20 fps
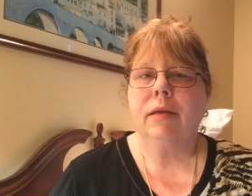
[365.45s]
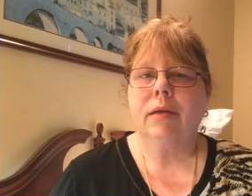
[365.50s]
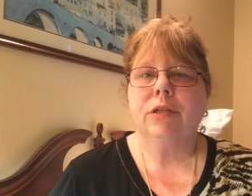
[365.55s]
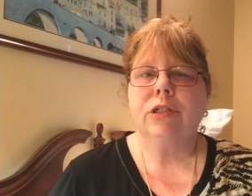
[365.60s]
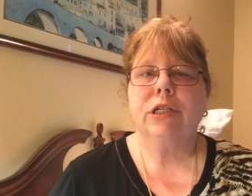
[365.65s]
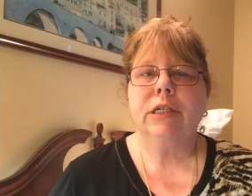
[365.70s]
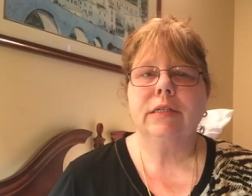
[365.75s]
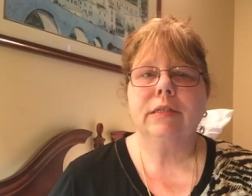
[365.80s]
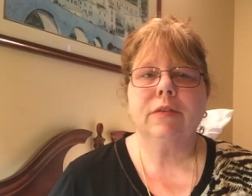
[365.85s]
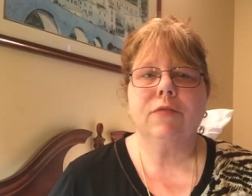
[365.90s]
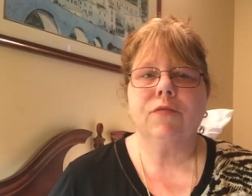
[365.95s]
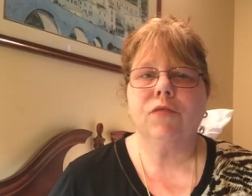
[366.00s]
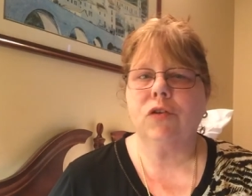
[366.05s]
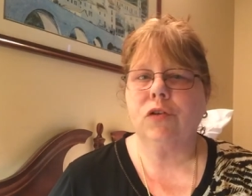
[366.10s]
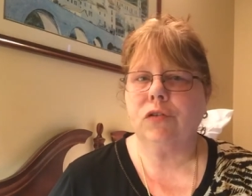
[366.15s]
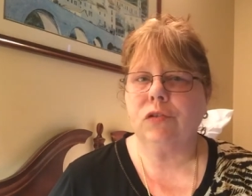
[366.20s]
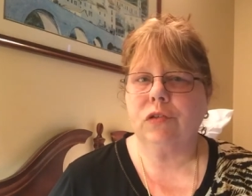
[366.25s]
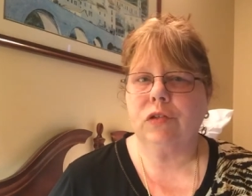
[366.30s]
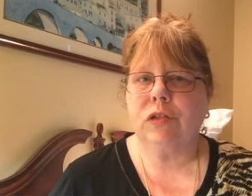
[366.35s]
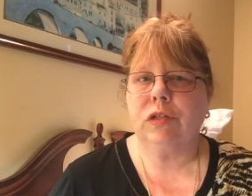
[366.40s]
She's the
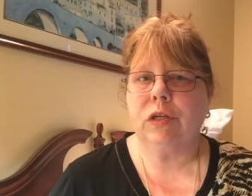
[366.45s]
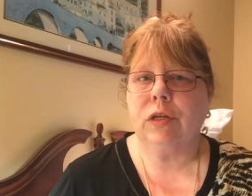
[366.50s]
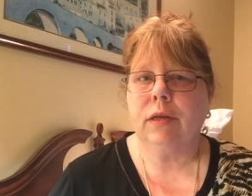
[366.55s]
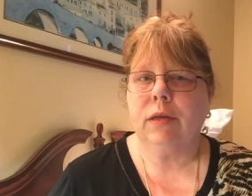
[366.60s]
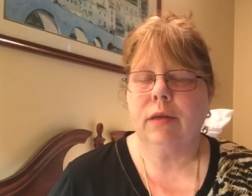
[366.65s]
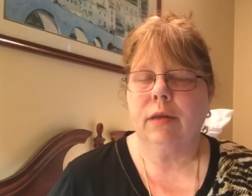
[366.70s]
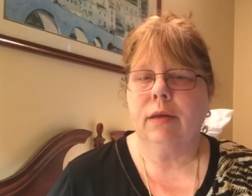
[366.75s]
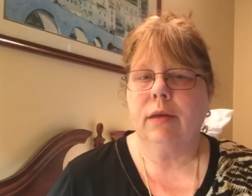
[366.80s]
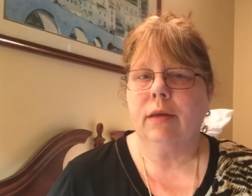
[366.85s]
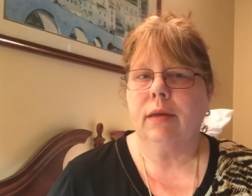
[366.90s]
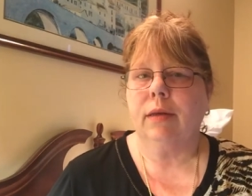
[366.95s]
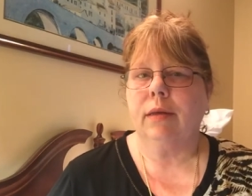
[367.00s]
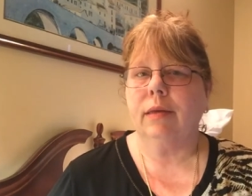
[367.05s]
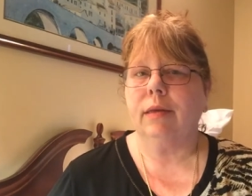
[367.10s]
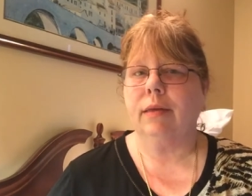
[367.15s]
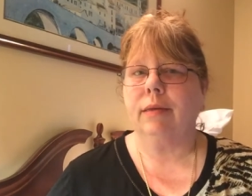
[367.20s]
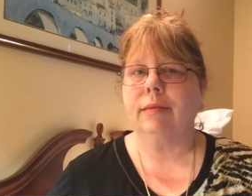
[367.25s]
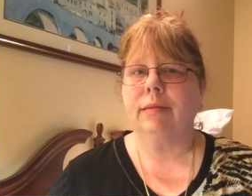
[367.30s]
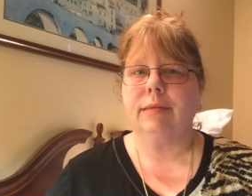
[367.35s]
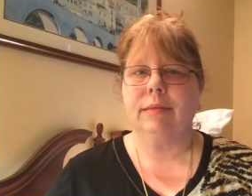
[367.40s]
first
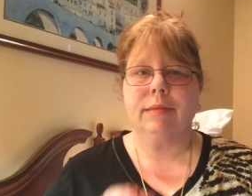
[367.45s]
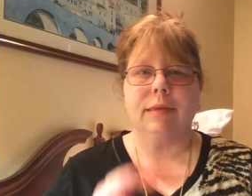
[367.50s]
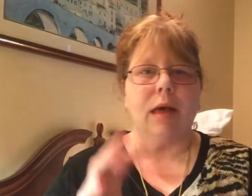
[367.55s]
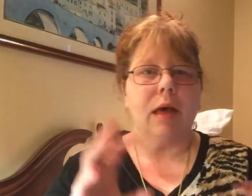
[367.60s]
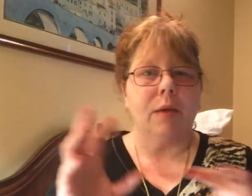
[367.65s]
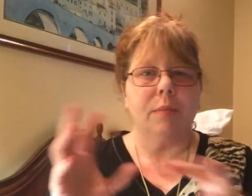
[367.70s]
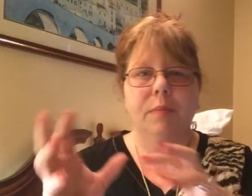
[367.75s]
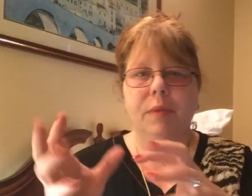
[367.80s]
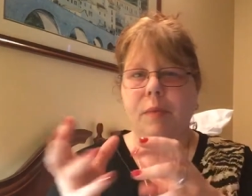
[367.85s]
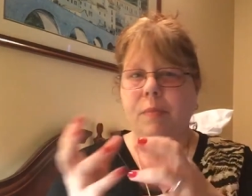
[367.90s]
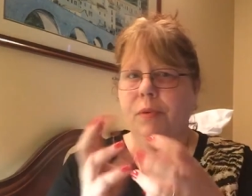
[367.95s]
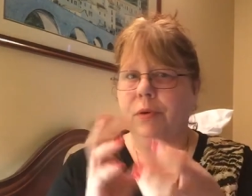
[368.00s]
zombie